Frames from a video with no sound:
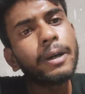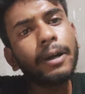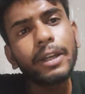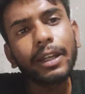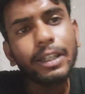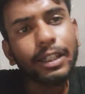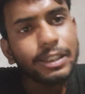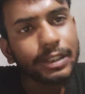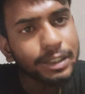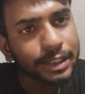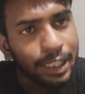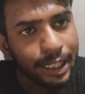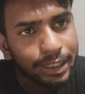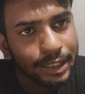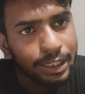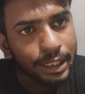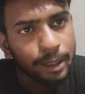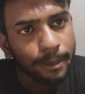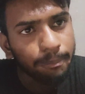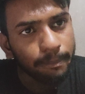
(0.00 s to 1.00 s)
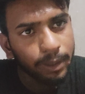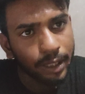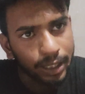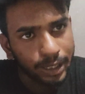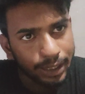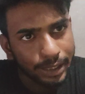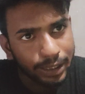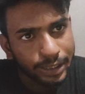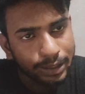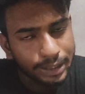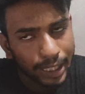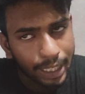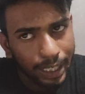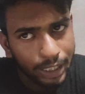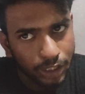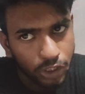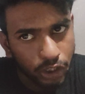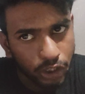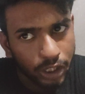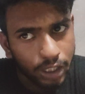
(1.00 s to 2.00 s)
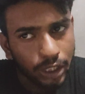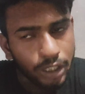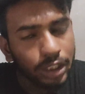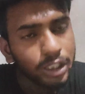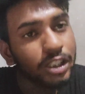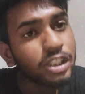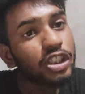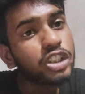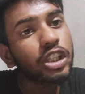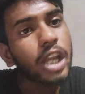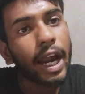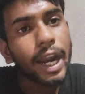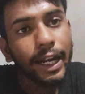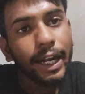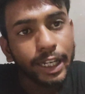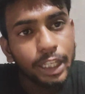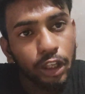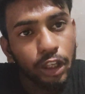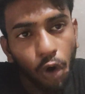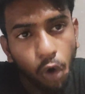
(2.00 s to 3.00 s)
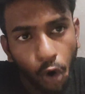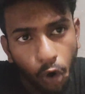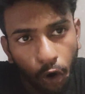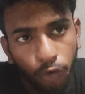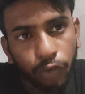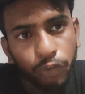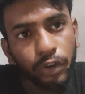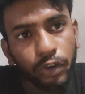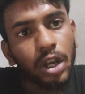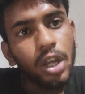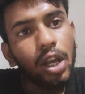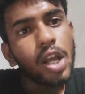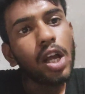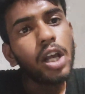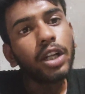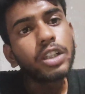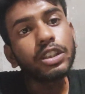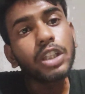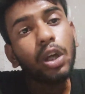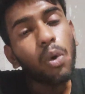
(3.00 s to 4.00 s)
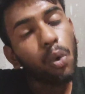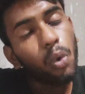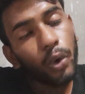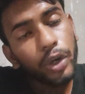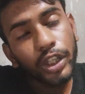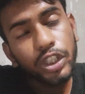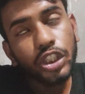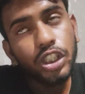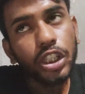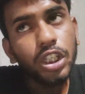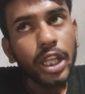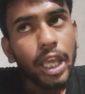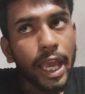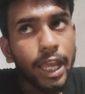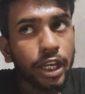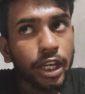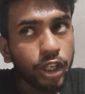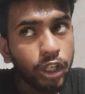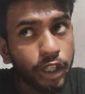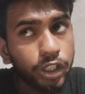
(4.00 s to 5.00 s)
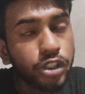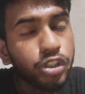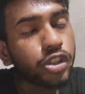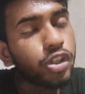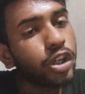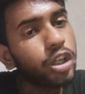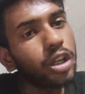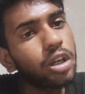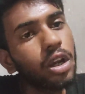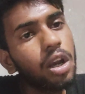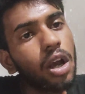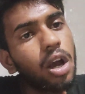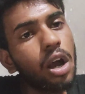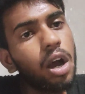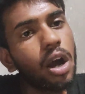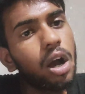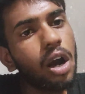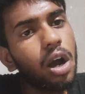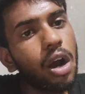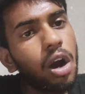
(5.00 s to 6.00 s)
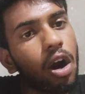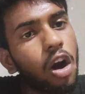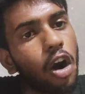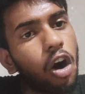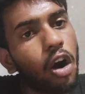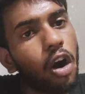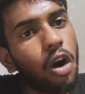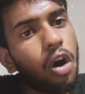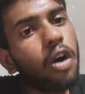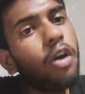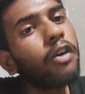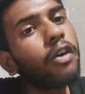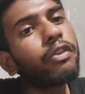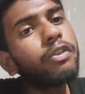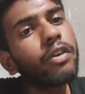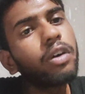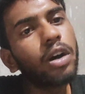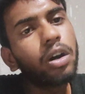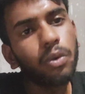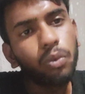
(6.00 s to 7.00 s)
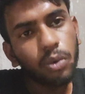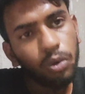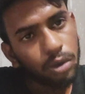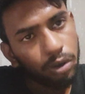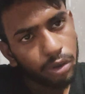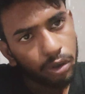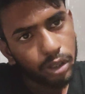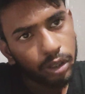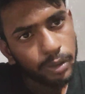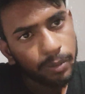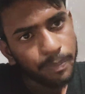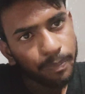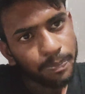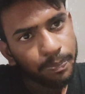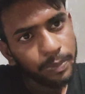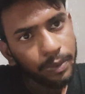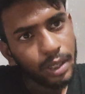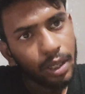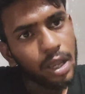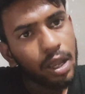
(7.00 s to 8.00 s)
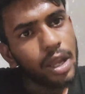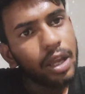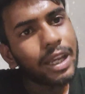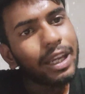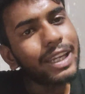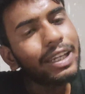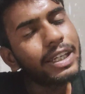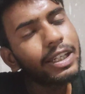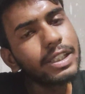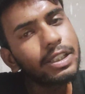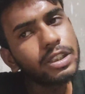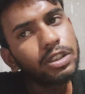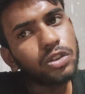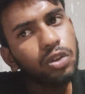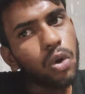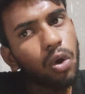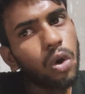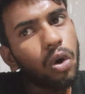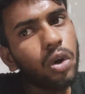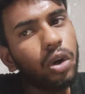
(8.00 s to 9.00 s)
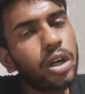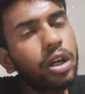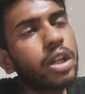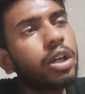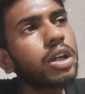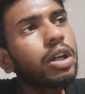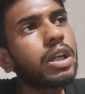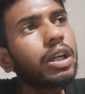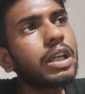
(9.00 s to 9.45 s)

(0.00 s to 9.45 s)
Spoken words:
it is nothing but it is actually the study of the origin and history of a word. It is called